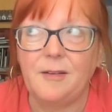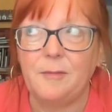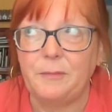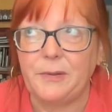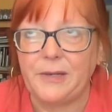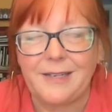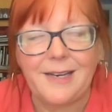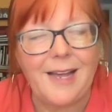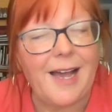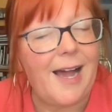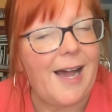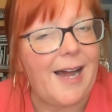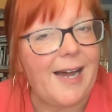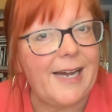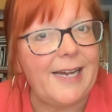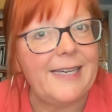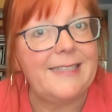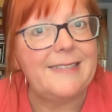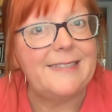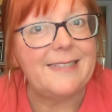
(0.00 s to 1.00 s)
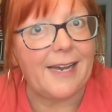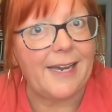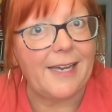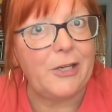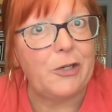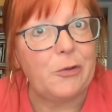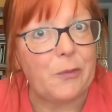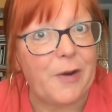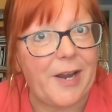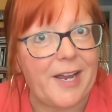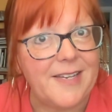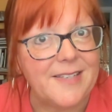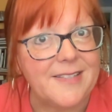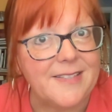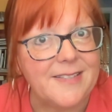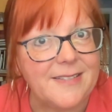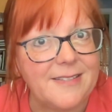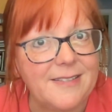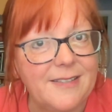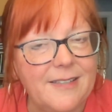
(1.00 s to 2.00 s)
but I
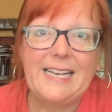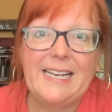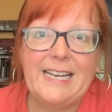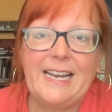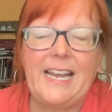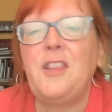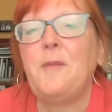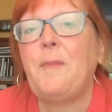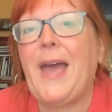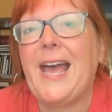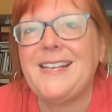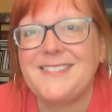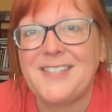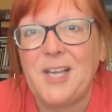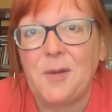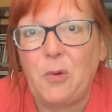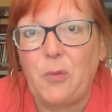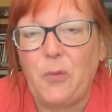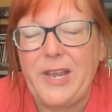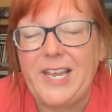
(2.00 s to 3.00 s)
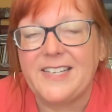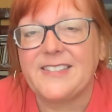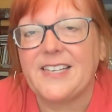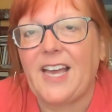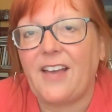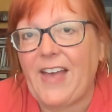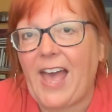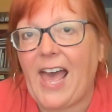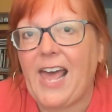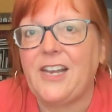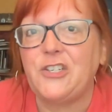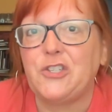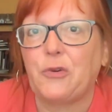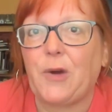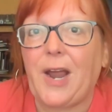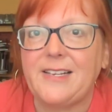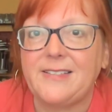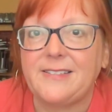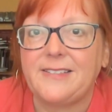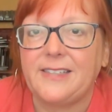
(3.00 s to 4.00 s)
digress. In the past couple weeks, I've had a
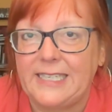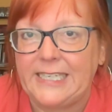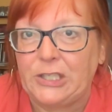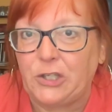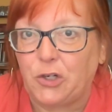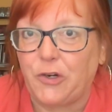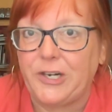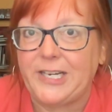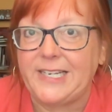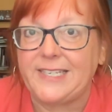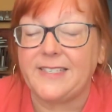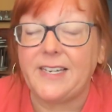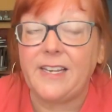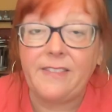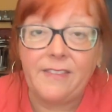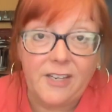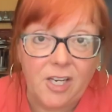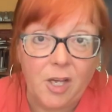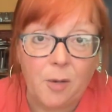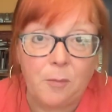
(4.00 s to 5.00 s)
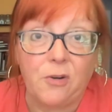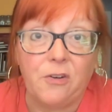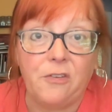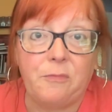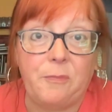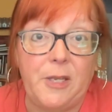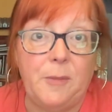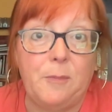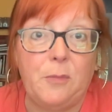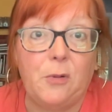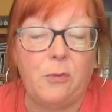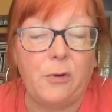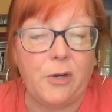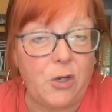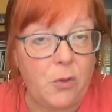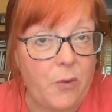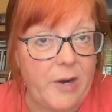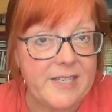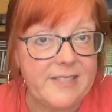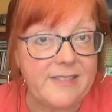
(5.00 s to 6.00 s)
drastic increase in the number of people
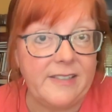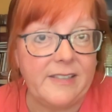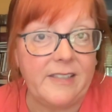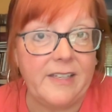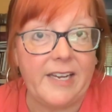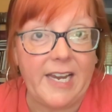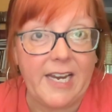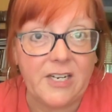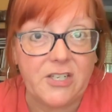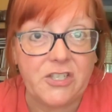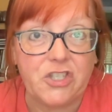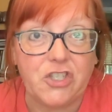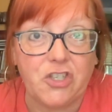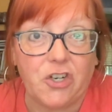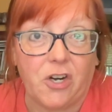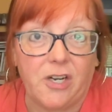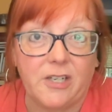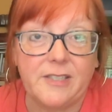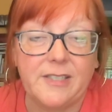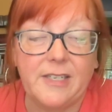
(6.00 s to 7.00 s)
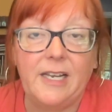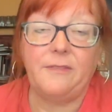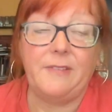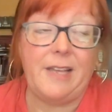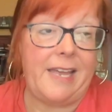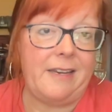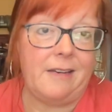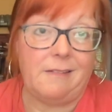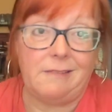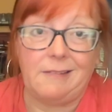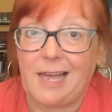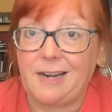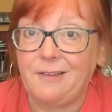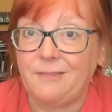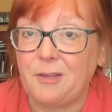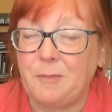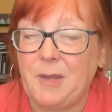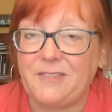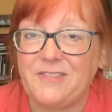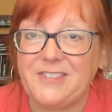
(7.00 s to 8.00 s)
requesting a hex chart. And a lot of
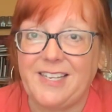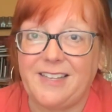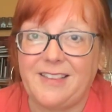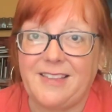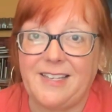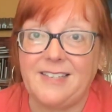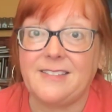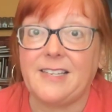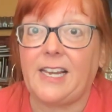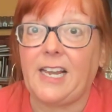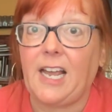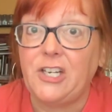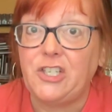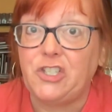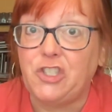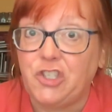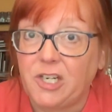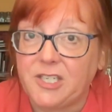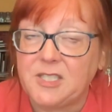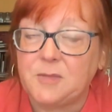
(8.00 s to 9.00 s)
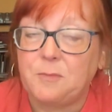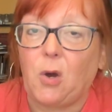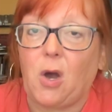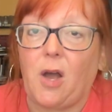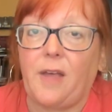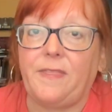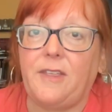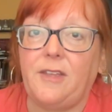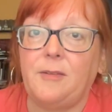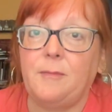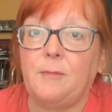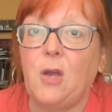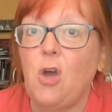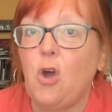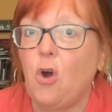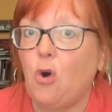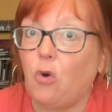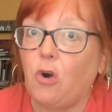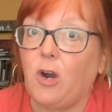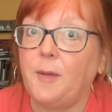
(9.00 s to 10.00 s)
them have said things like, I just bought them,
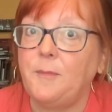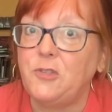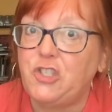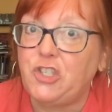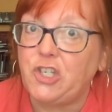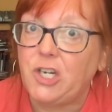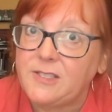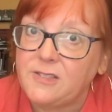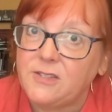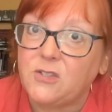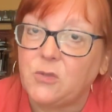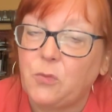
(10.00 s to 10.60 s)
or I'm just